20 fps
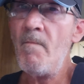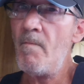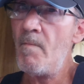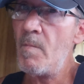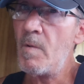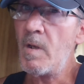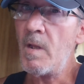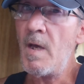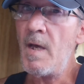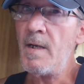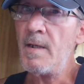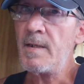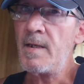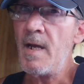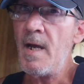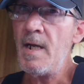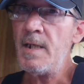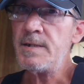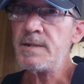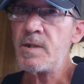A lot of
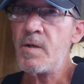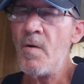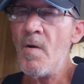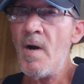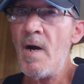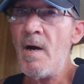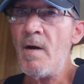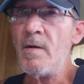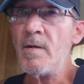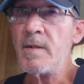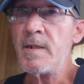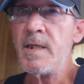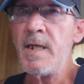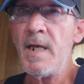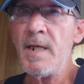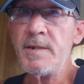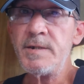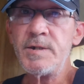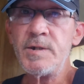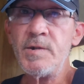guys go out and
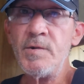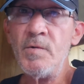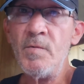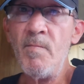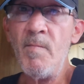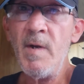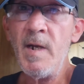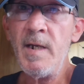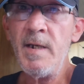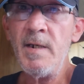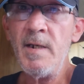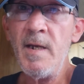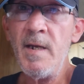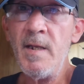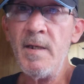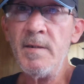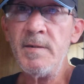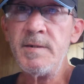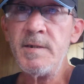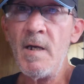catch their bait
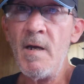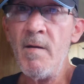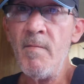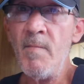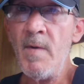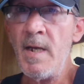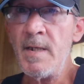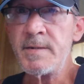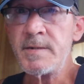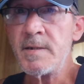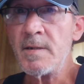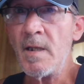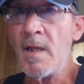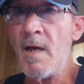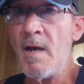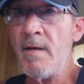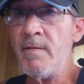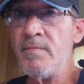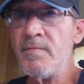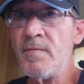ahead of time. That's the
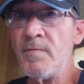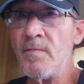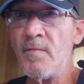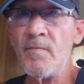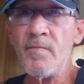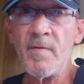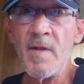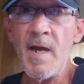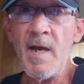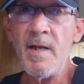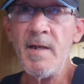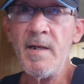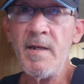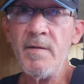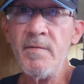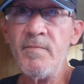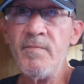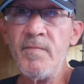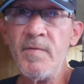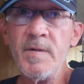life of a
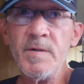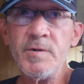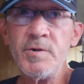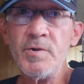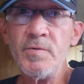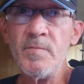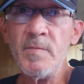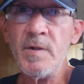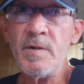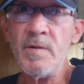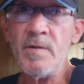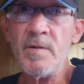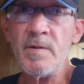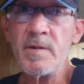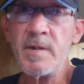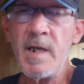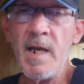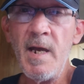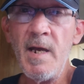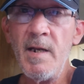flathead fisherman or
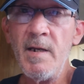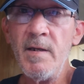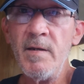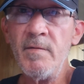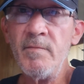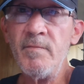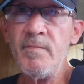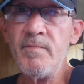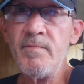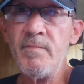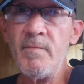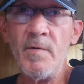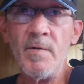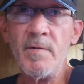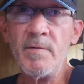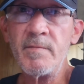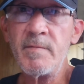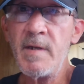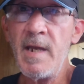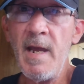
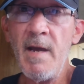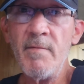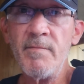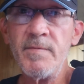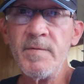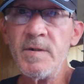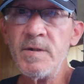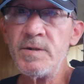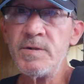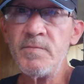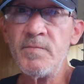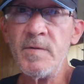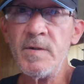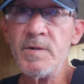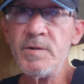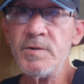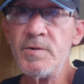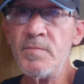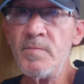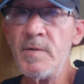a catfish
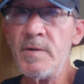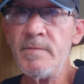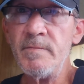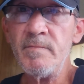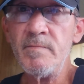fisherman.